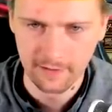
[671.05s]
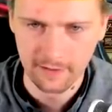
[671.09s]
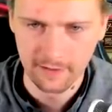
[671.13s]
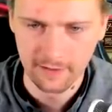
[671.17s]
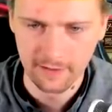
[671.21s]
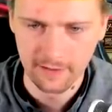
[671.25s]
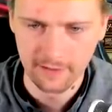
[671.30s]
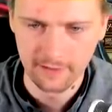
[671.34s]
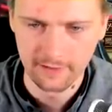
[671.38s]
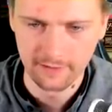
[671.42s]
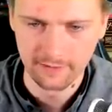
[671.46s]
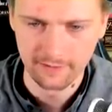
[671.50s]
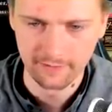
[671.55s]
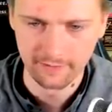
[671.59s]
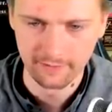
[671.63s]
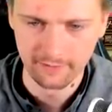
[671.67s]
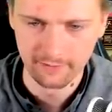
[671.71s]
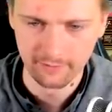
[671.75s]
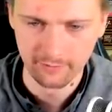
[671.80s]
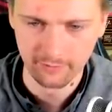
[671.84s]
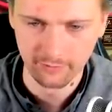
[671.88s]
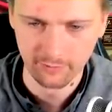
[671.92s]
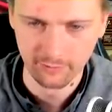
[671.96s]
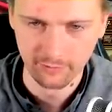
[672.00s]
And
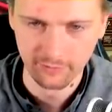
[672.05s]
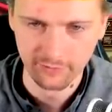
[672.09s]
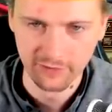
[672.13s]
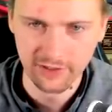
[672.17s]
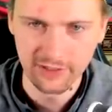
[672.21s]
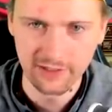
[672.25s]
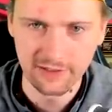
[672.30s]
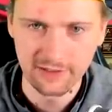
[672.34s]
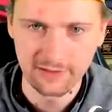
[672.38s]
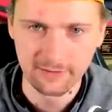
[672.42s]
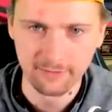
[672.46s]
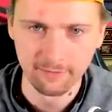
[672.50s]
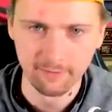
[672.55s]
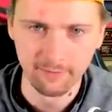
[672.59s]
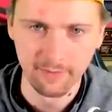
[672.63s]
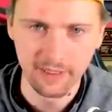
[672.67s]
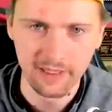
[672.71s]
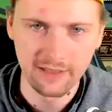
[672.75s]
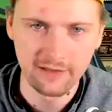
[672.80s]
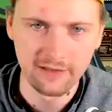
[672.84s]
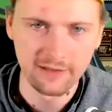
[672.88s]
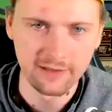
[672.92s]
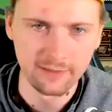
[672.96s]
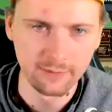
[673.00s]
this
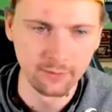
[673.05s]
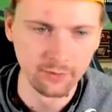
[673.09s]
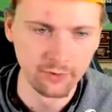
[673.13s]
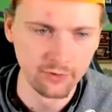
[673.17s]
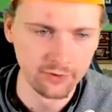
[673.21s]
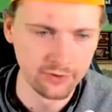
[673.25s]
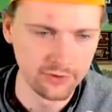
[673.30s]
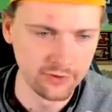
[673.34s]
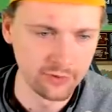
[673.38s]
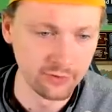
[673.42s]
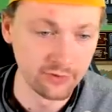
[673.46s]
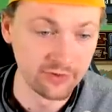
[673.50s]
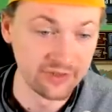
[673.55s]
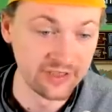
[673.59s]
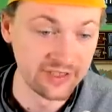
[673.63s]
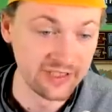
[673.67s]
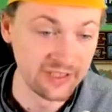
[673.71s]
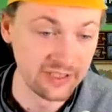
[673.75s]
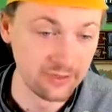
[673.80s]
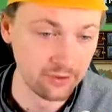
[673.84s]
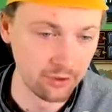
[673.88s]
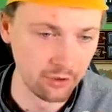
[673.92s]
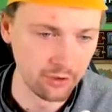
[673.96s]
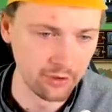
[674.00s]
made this war score
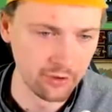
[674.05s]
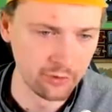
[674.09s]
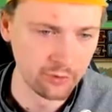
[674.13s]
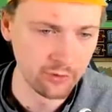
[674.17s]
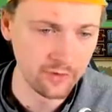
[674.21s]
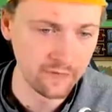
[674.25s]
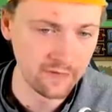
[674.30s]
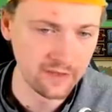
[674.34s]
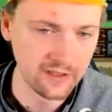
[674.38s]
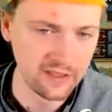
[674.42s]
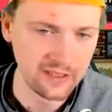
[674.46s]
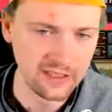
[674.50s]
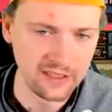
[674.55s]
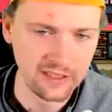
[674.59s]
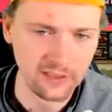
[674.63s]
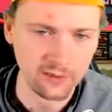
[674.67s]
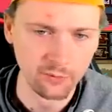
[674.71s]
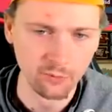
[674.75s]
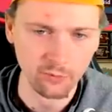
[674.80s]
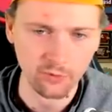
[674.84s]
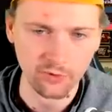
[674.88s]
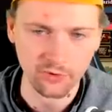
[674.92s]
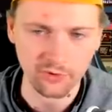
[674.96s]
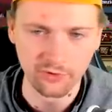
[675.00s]
0, and we have the
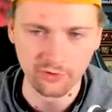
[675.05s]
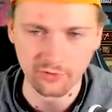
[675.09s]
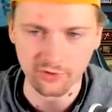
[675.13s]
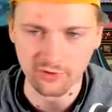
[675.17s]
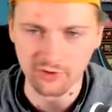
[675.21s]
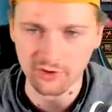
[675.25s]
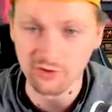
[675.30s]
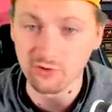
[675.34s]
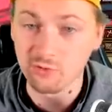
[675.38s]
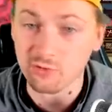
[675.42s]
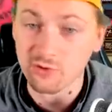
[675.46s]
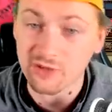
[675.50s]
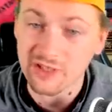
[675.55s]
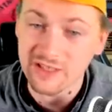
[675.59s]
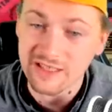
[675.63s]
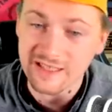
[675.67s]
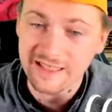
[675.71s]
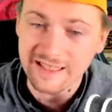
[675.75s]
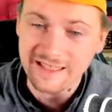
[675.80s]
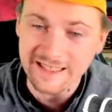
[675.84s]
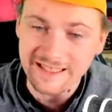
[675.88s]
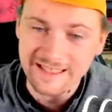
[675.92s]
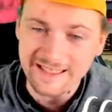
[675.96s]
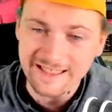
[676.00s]
ticking war score, so
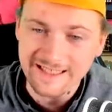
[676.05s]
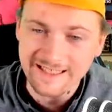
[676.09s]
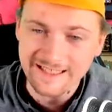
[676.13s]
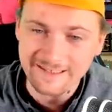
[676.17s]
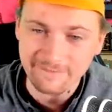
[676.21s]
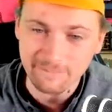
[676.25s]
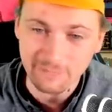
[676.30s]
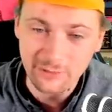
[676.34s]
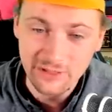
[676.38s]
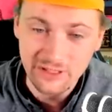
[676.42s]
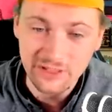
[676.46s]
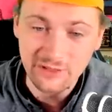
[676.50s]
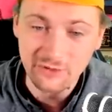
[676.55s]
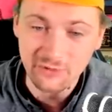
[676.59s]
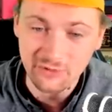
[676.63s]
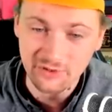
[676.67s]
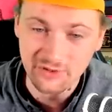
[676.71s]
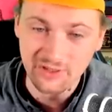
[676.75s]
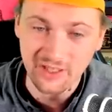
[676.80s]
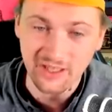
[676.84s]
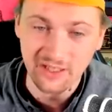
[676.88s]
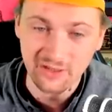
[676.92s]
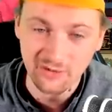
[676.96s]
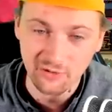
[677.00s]
we need to
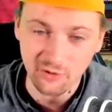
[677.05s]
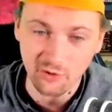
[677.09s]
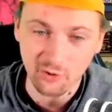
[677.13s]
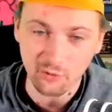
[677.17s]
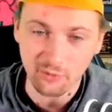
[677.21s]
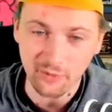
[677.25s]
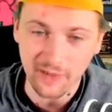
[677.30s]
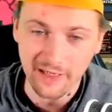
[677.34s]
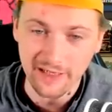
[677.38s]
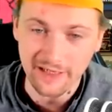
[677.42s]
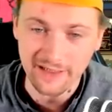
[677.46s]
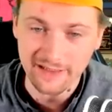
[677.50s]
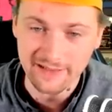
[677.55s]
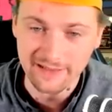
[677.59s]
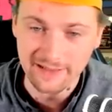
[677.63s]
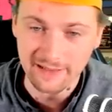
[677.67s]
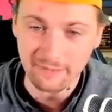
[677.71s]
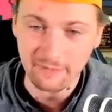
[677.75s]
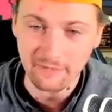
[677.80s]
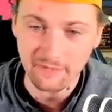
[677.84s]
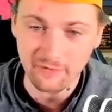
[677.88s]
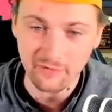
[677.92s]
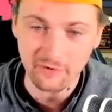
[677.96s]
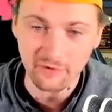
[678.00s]
start occupying
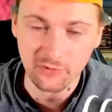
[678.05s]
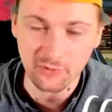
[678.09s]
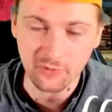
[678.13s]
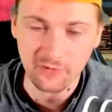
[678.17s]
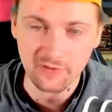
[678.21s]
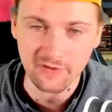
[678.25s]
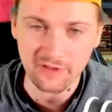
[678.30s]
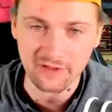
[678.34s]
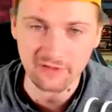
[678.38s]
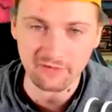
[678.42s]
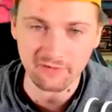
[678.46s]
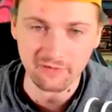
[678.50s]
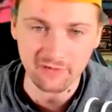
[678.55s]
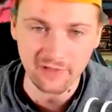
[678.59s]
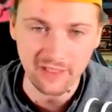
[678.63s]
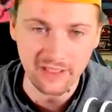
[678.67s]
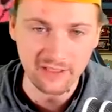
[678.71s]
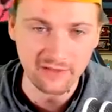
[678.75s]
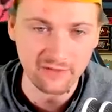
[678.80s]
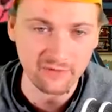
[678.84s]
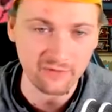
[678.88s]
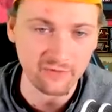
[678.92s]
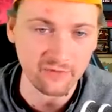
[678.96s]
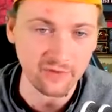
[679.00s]
some of those provinces to
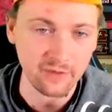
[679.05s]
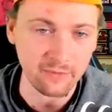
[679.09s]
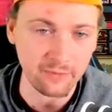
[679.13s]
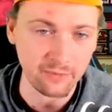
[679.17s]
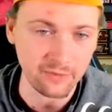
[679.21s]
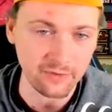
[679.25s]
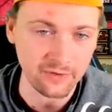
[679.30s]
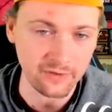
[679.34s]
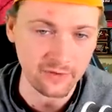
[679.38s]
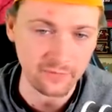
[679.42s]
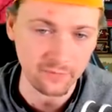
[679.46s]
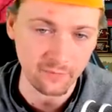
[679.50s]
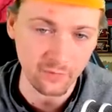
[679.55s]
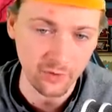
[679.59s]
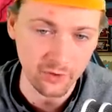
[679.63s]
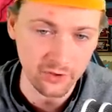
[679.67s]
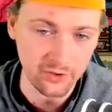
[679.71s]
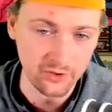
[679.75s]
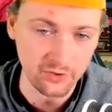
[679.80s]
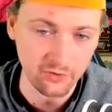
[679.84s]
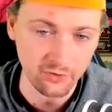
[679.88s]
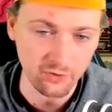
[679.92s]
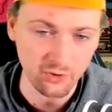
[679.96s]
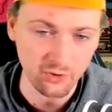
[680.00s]
get to the positive war
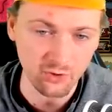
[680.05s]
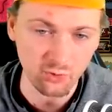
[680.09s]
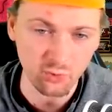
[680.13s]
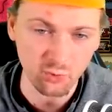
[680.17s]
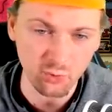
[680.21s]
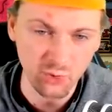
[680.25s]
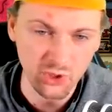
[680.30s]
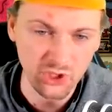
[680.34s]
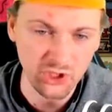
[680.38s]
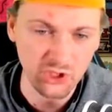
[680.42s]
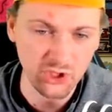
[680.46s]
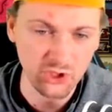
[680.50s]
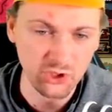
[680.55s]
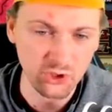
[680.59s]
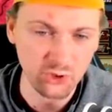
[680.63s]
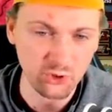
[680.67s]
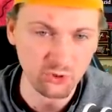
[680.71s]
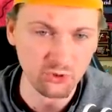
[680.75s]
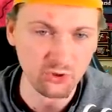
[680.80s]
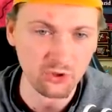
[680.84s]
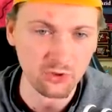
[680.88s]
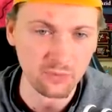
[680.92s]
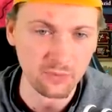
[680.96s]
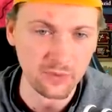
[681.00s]
score, which
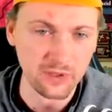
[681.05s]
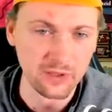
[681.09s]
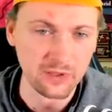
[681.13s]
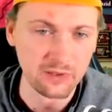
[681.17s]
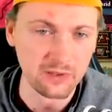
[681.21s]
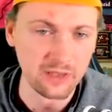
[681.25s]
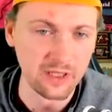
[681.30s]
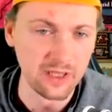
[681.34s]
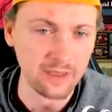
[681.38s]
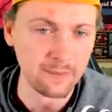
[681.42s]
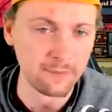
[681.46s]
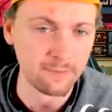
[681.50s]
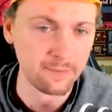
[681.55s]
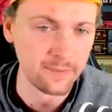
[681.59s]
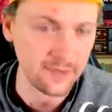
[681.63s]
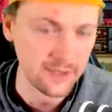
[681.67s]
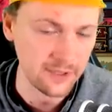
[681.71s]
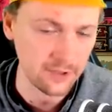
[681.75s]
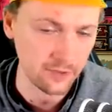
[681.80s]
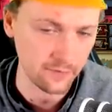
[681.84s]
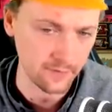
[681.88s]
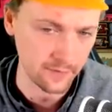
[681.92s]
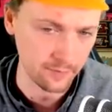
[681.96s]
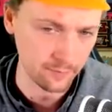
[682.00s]
shouldn't be
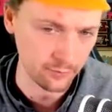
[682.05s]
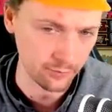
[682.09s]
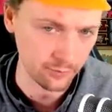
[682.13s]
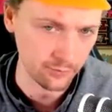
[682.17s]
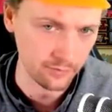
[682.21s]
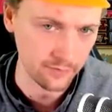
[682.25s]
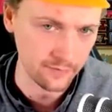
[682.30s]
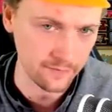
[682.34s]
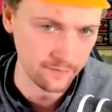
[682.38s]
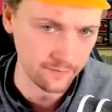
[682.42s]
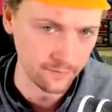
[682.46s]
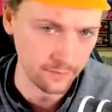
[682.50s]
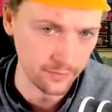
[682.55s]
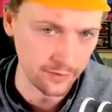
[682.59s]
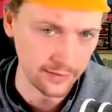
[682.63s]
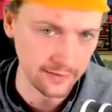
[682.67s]
big of a problem for